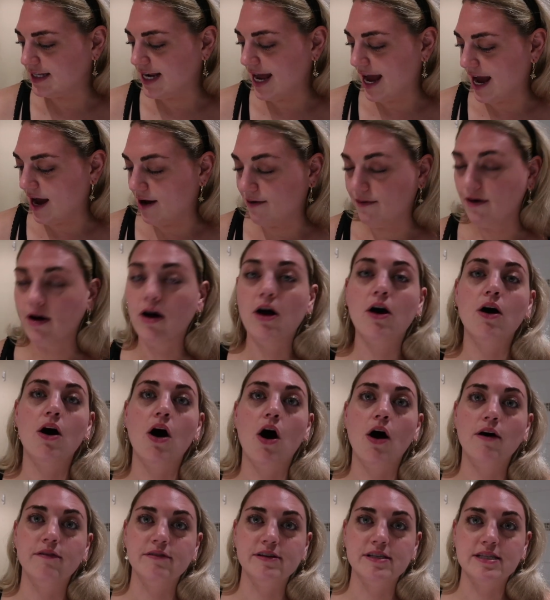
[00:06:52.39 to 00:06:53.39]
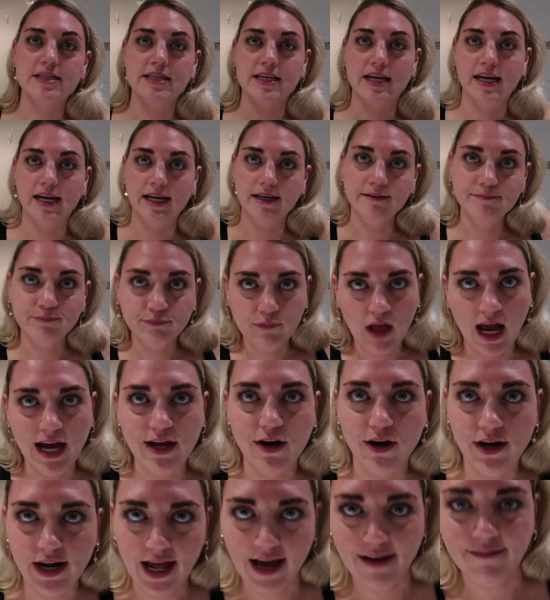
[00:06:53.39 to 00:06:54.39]
Now, obviously, I
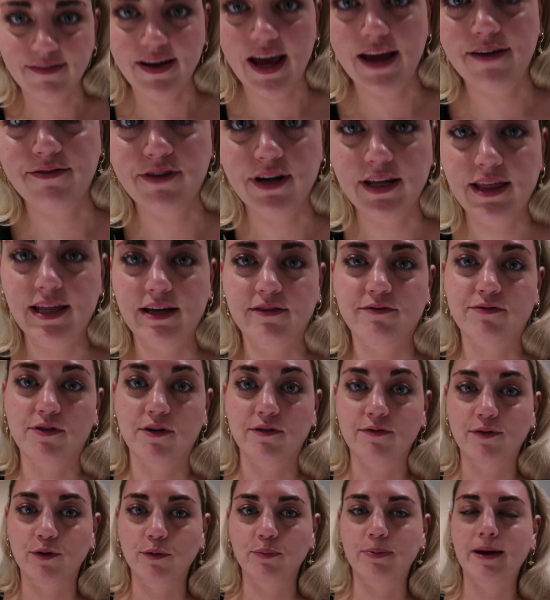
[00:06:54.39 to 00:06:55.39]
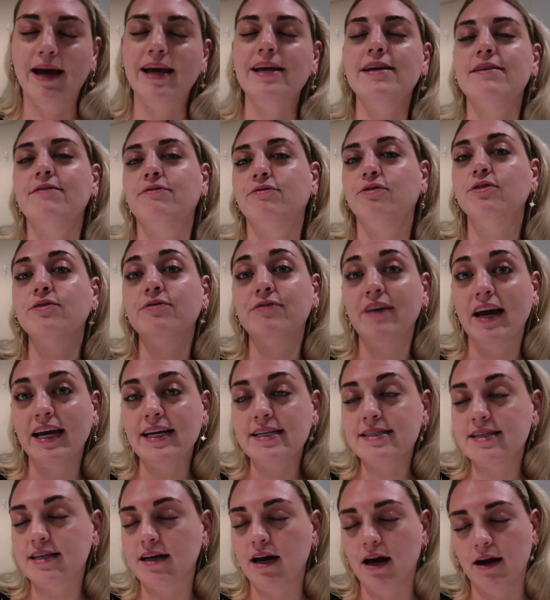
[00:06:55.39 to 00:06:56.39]
don't have everything for a full
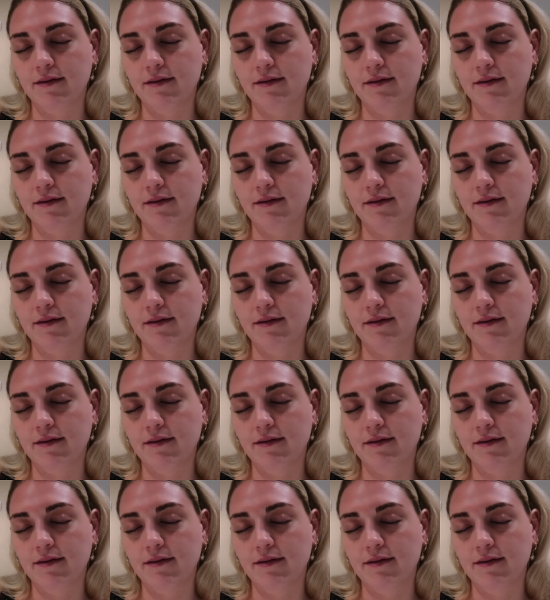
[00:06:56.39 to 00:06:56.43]
face.